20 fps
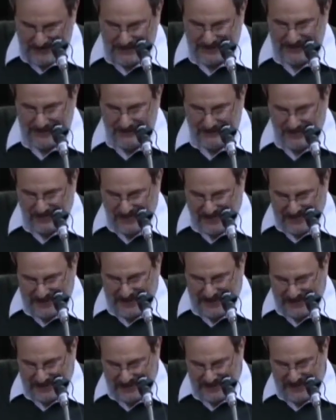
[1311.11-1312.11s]
Let them
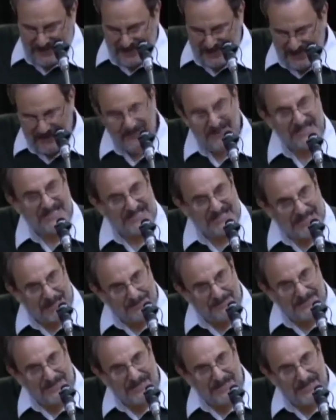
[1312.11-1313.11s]
think they have
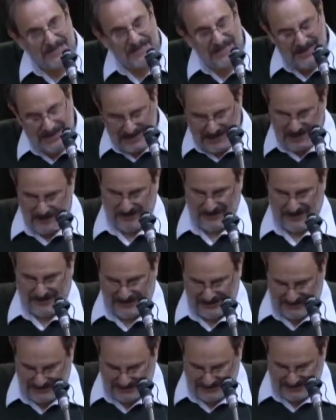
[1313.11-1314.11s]
accepted
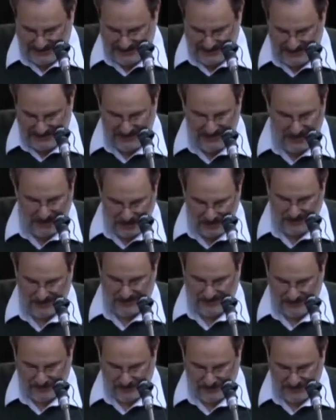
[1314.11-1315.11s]
arrogance in the
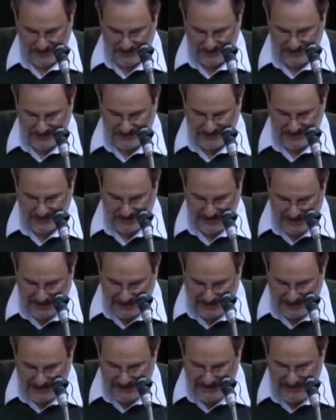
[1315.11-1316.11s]
universe,
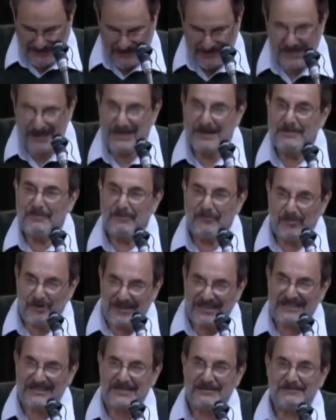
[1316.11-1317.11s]
then
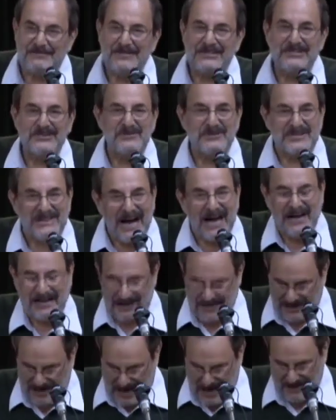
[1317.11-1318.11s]
bring them to
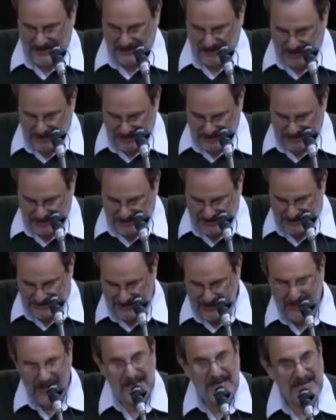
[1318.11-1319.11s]

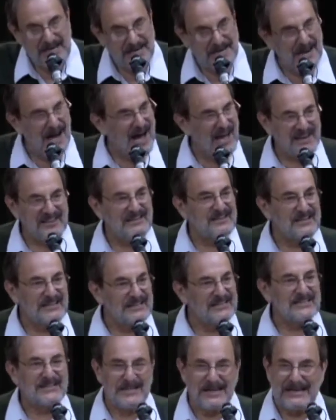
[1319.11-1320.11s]
gynecologists not
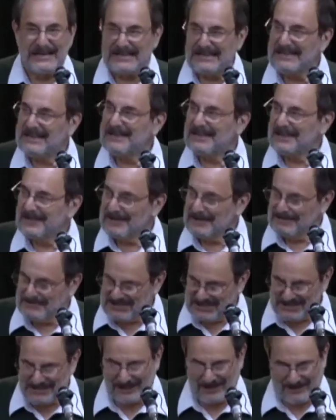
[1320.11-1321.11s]
unlike
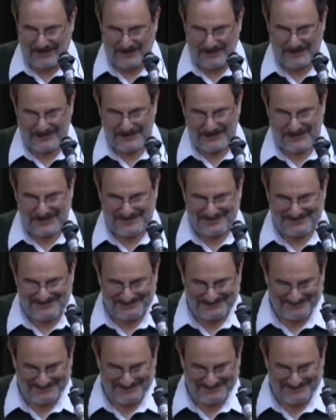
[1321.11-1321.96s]
themselves.